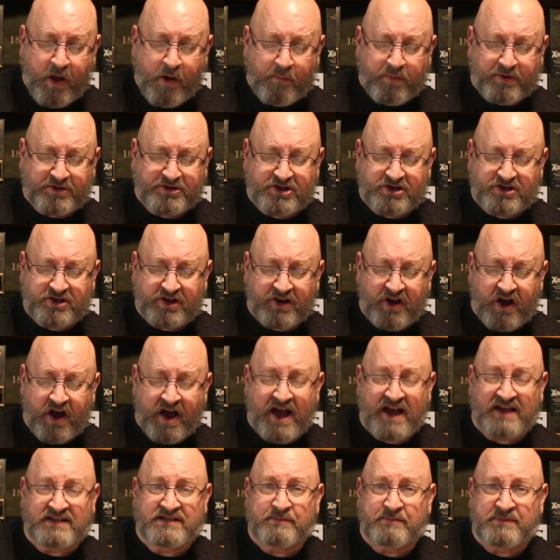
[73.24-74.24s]
But it's just an
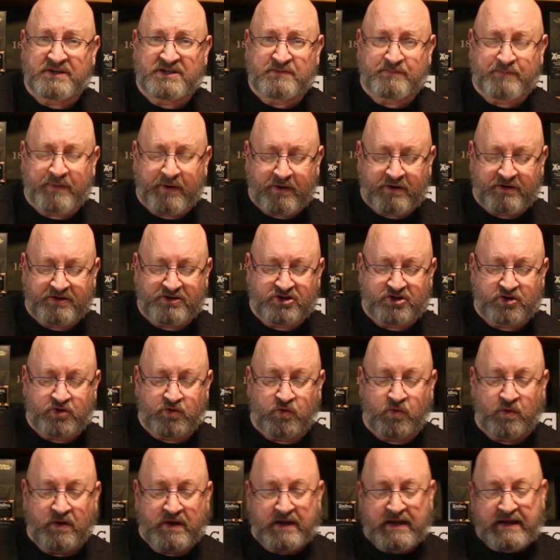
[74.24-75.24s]
awesome experience
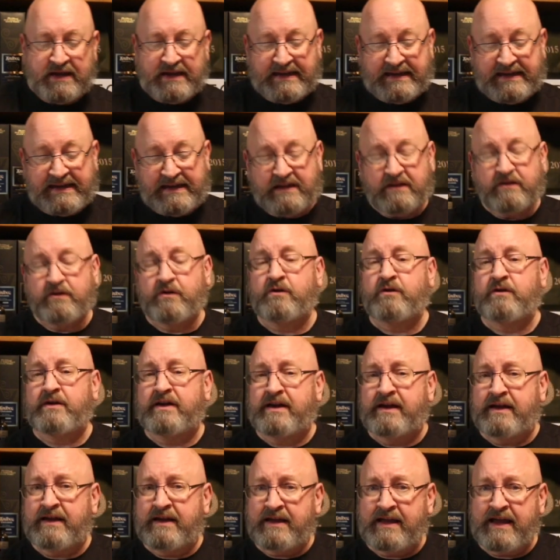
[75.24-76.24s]
to either,
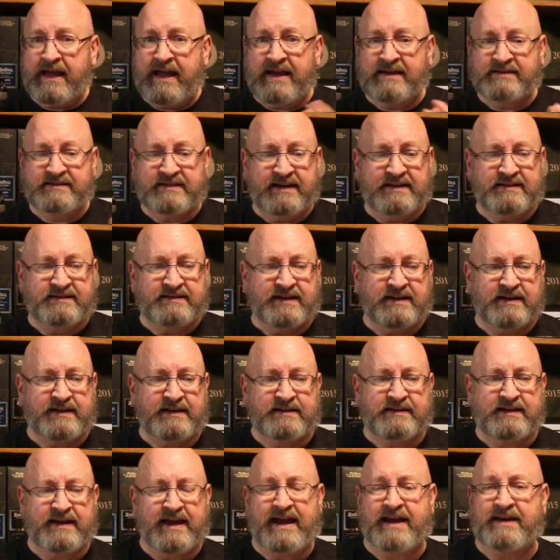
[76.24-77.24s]
as I
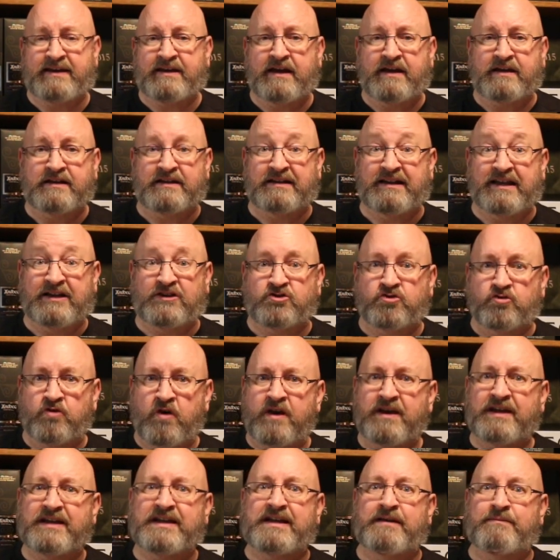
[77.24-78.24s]
did at uh,
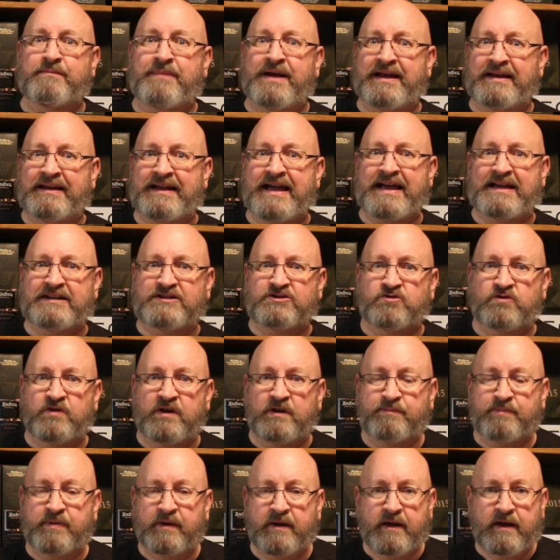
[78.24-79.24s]
GlenDronach in my last
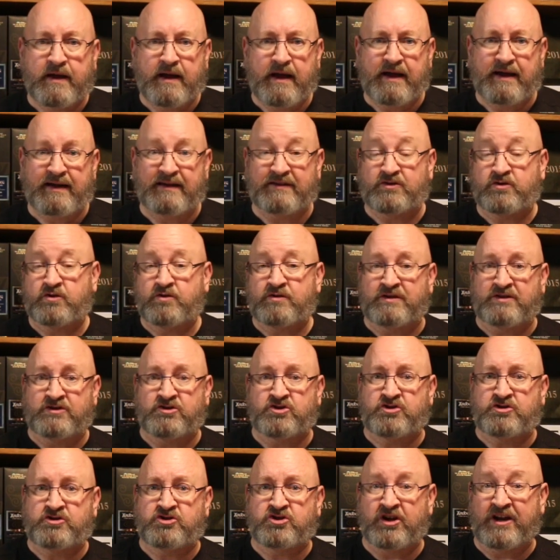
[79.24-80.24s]
trip uh,
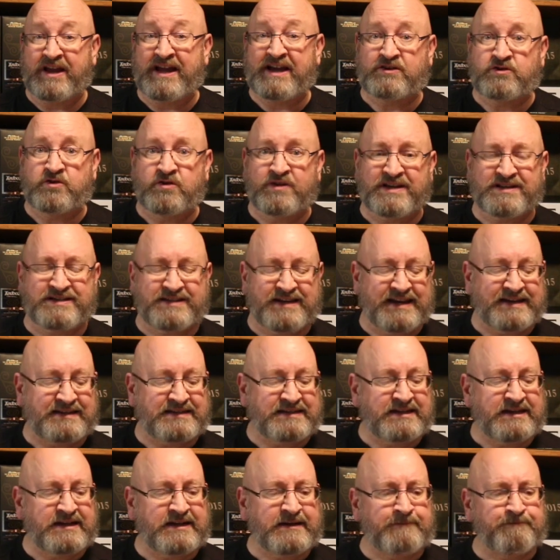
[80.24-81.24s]
in, July
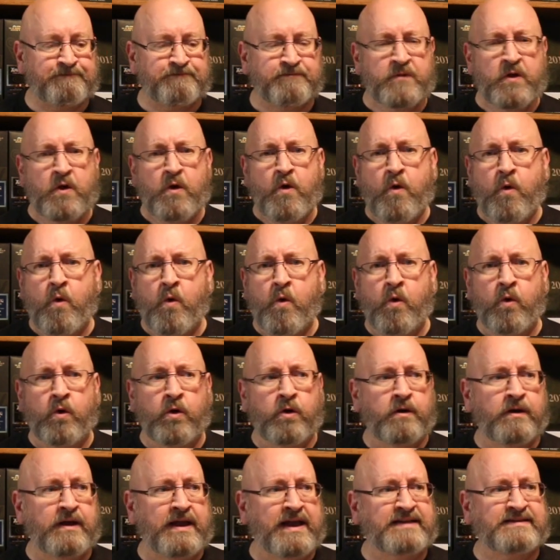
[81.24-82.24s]
2019,
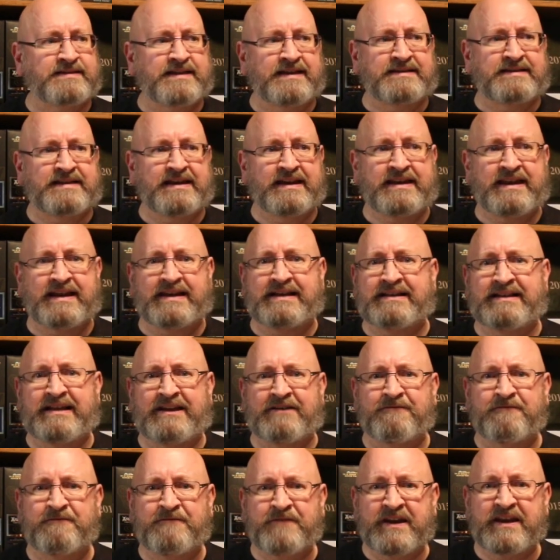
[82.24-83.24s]
or as I did at
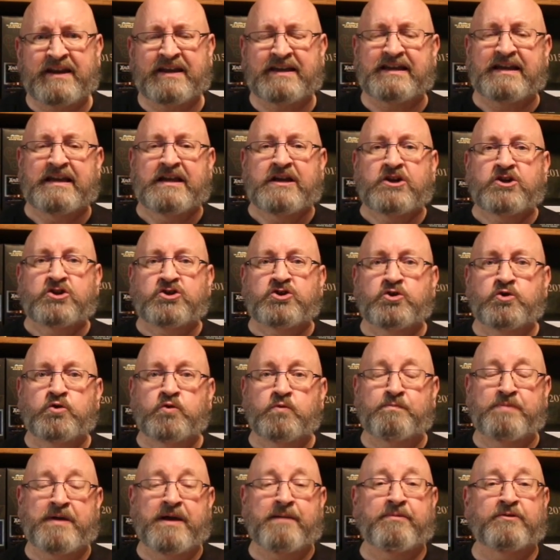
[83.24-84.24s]
Glenfiddich,
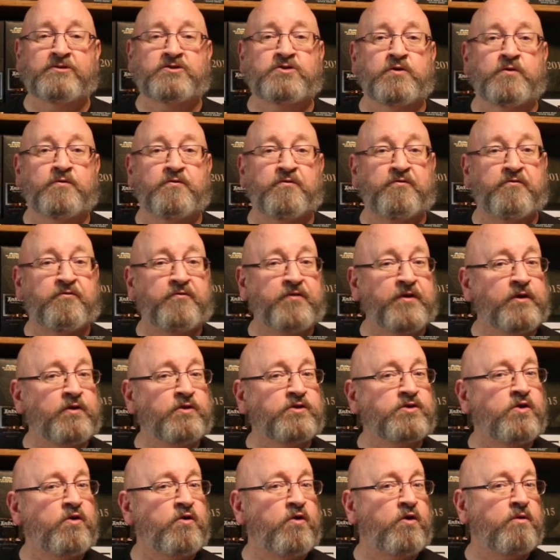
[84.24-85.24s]
to be able to
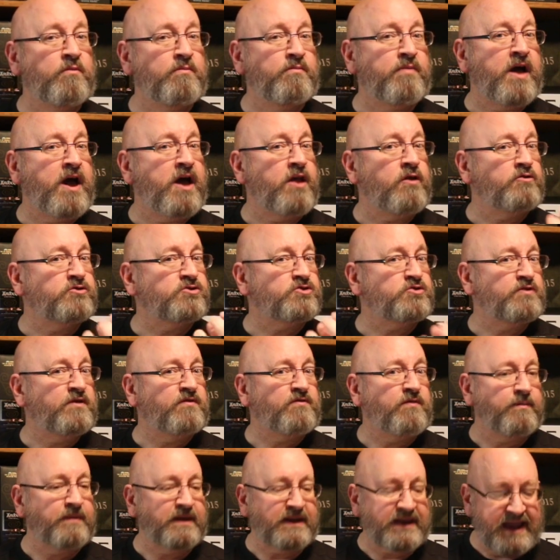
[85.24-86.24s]
fill your own bottle
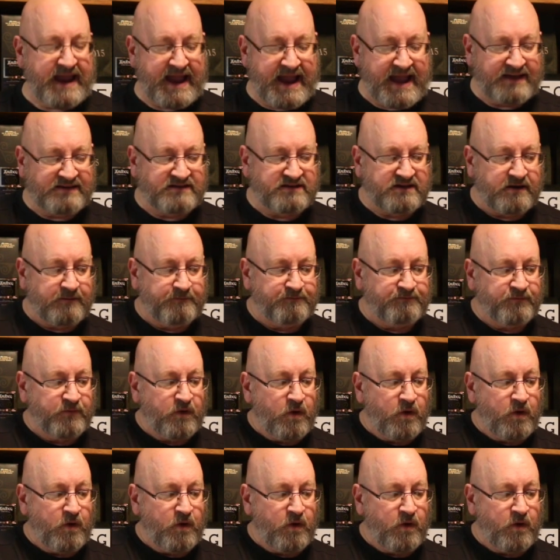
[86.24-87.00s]
straight from the cask,